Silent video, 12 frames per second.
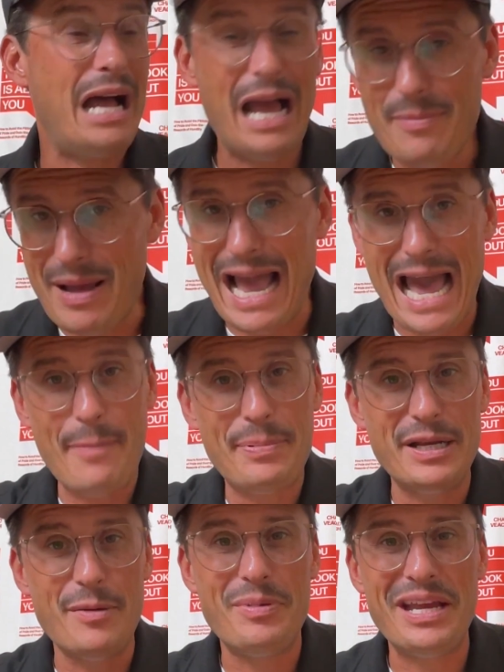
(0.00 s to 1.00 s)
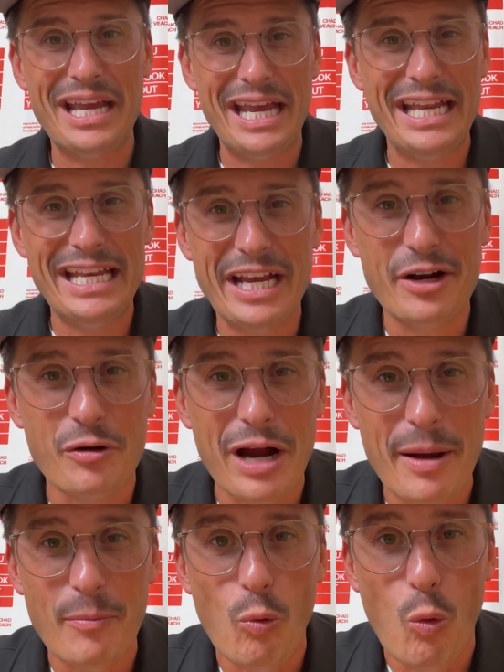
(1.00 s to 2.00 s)
I'm happy to be an
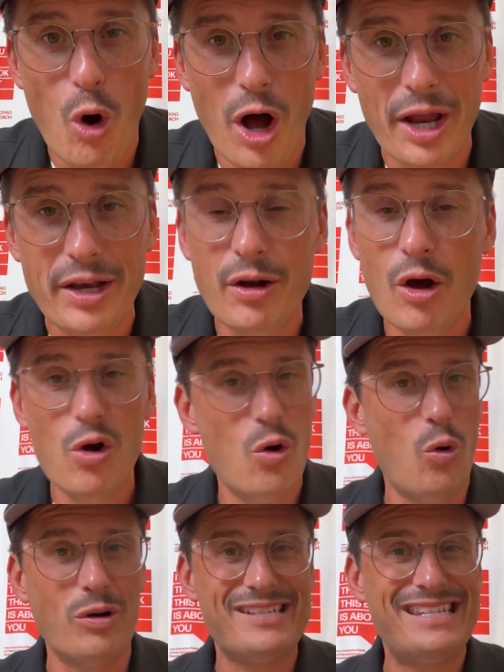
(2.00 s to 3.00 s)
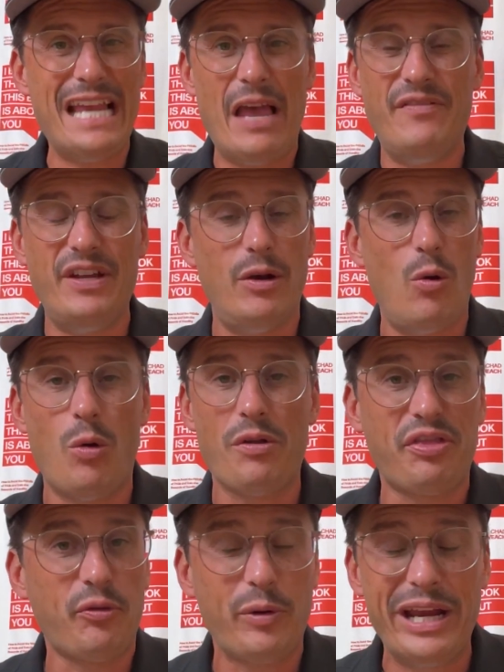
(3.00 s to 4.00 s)
Enneagram 1 or 7 or
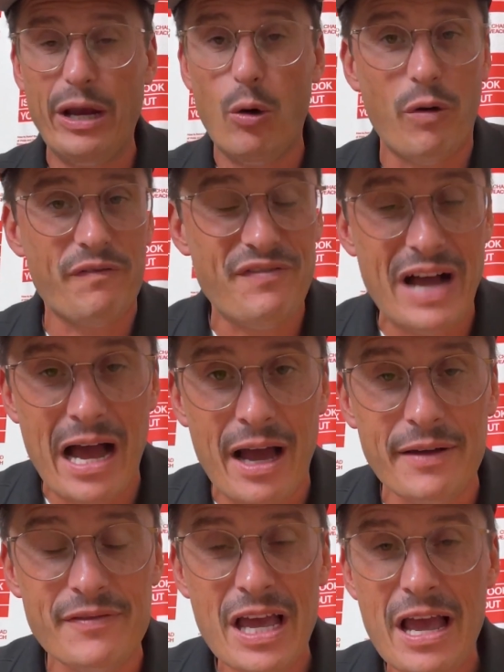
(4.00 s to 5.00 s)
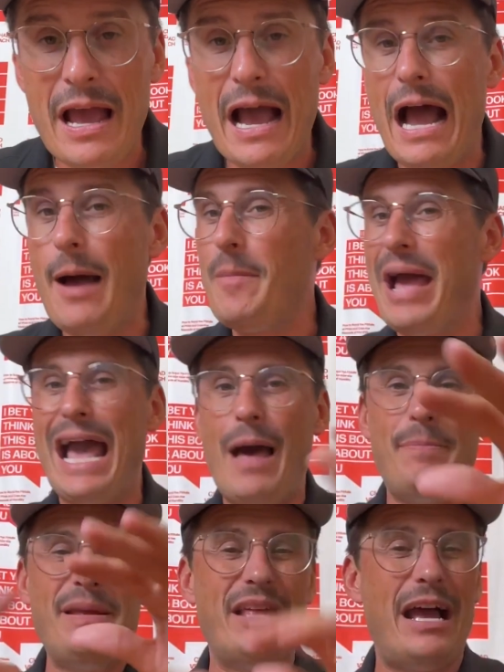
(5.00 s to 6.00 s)
3 or 5. I'm
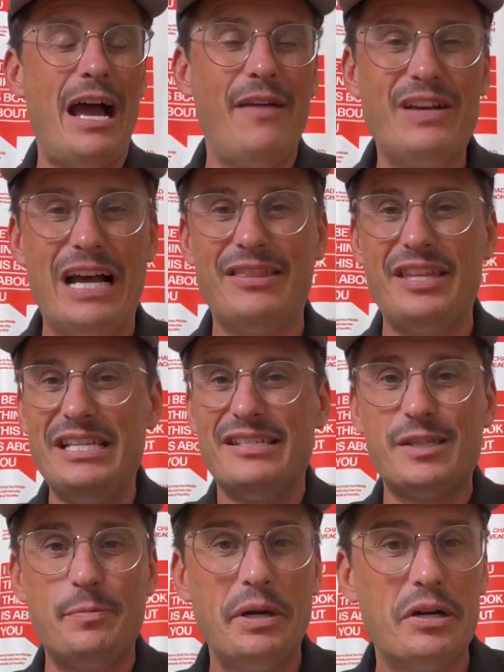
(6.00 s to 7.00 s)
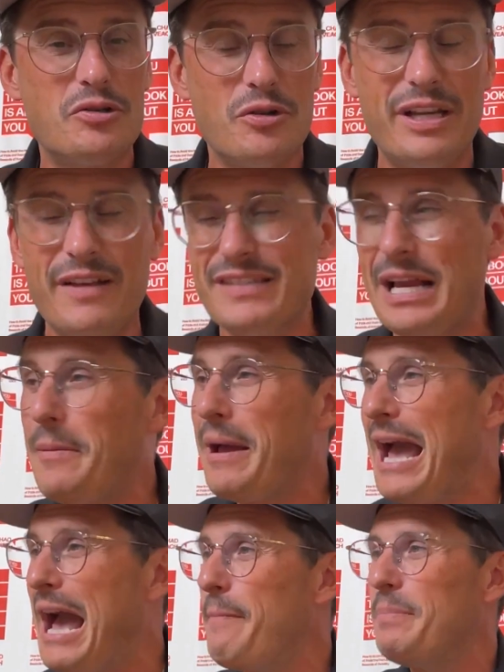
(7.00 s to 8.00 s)
happy that I've got these spiritual gifts. I'm
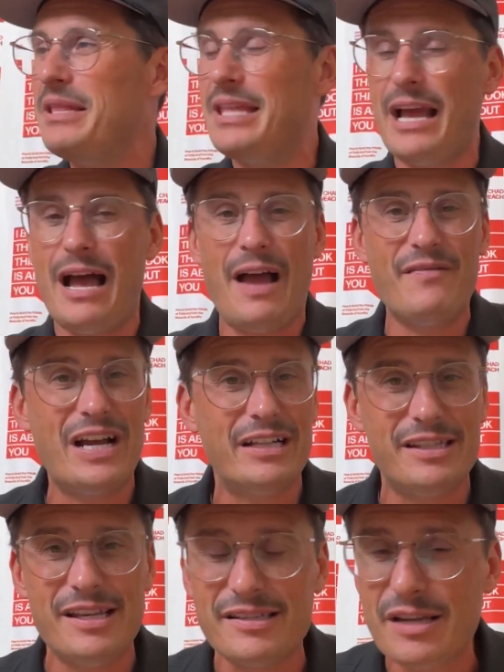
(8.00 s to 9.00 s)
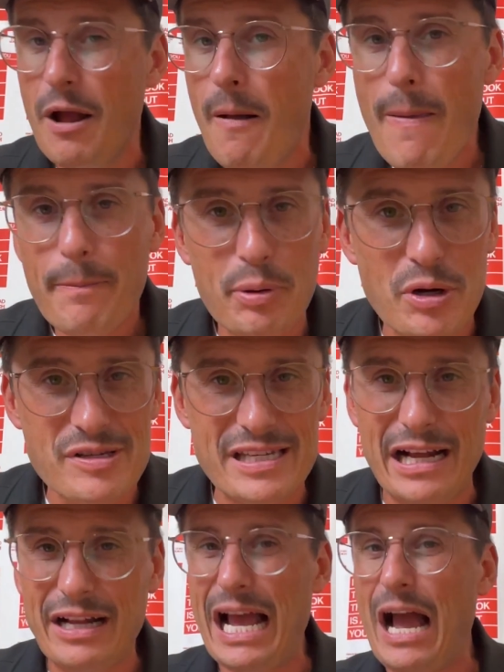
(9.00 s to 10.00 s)
happy that I've got this
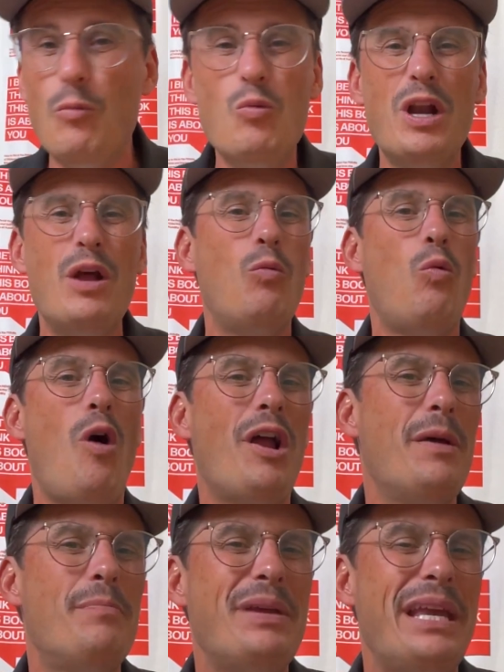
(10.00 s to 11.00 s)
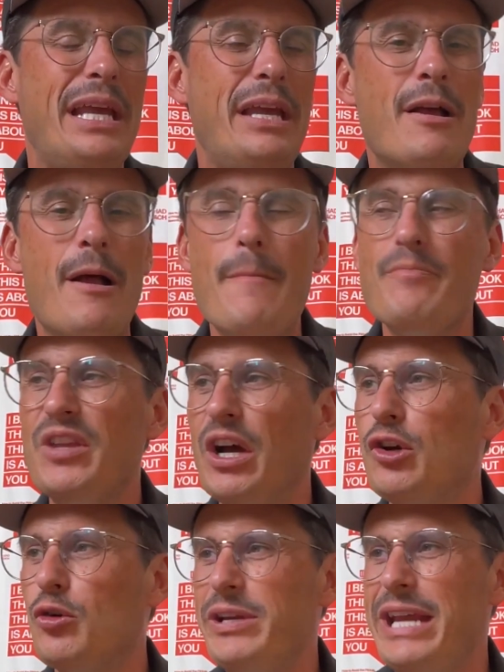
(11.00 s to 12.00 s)
personality. I wouldn't want to be
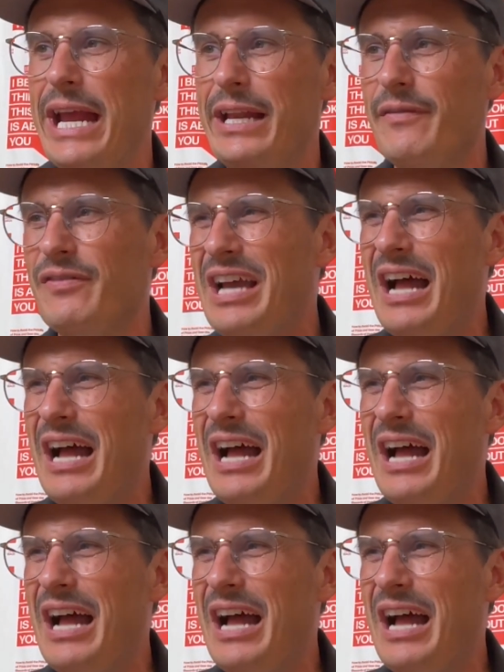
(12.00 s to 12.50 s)
a creative.